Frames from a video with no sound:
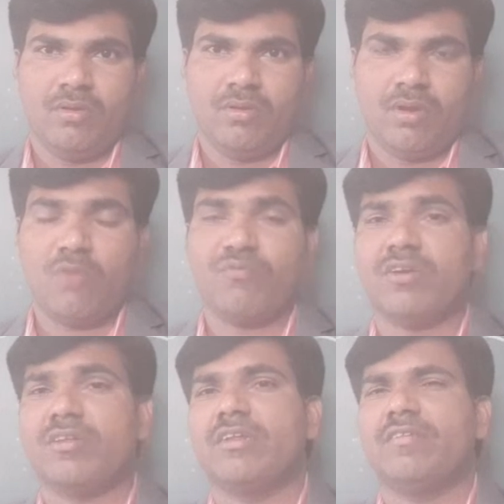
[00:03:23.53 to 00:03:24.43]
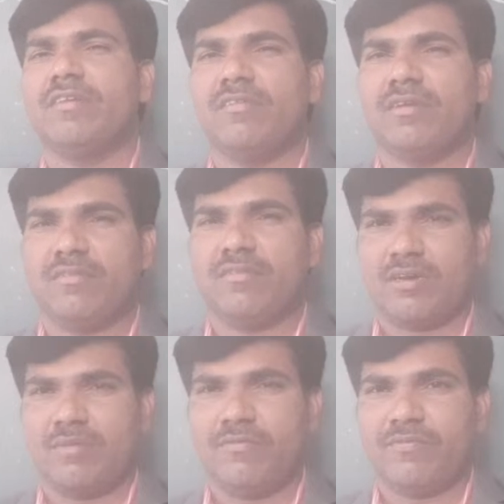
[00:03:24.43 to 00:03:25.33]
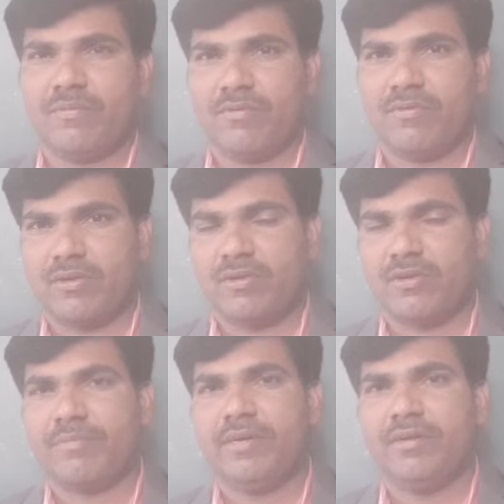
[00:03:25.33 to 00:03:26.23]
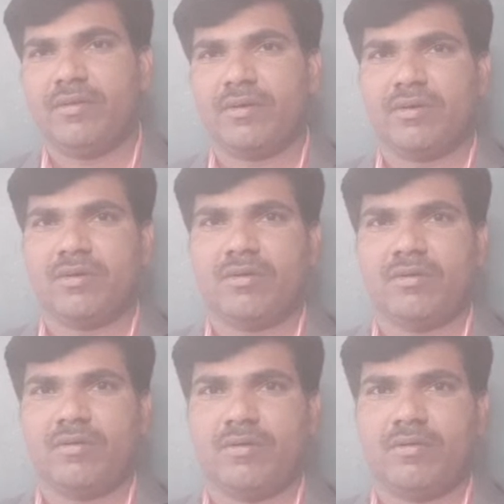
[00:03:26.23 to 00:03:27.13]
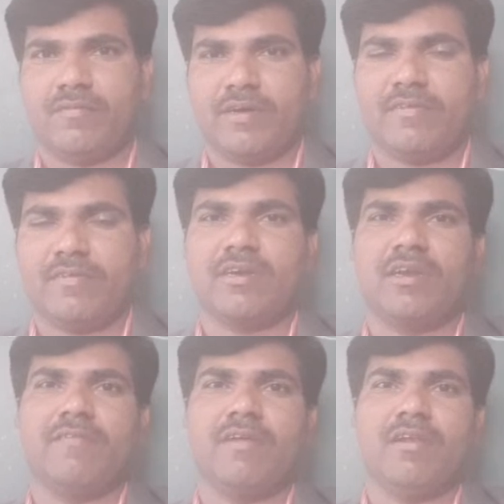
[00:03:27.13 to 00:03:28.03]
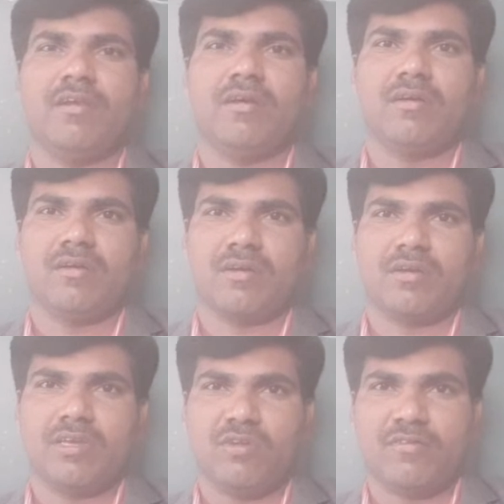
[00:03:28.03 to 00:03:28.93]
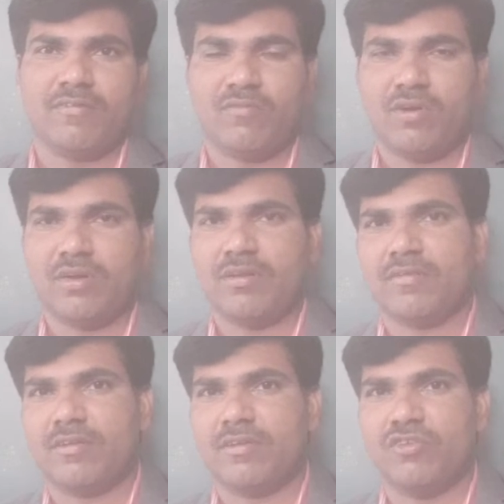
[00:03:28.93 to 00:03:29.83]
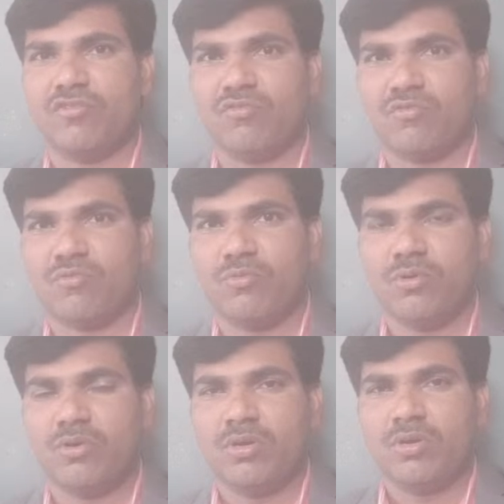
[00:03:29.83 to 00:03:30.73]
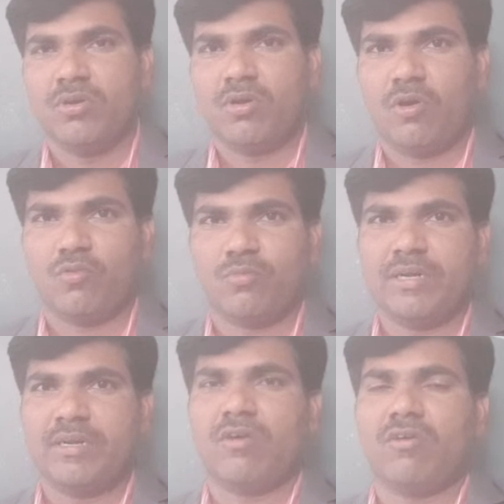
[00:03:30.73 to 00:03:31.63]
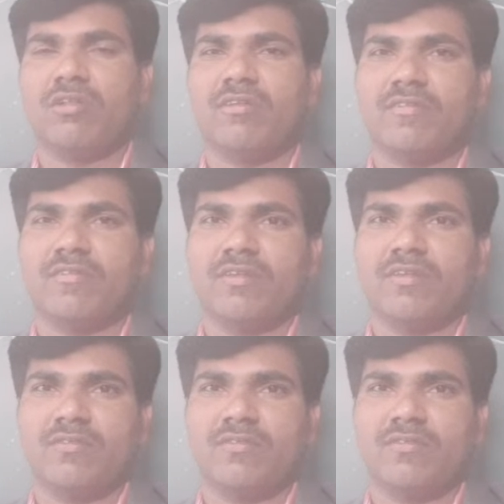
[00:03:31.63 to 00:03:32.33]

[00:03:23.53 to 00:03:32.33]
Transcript: After the decision is coming from our government, once again I will give the somewhat suggestion to you how to maintain all these things.